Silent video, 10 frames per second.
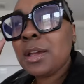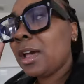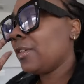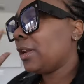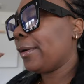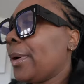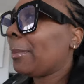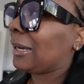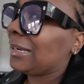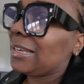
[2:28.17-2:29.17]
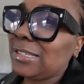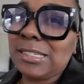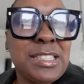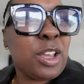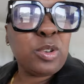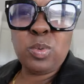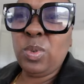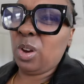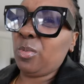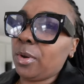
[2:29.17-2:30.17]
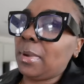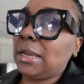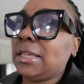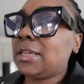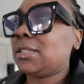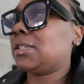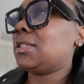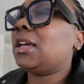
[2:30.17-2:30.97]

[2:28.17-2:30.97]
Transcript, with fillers: I feel like wearing my glasses, so we're going to wear my glasses.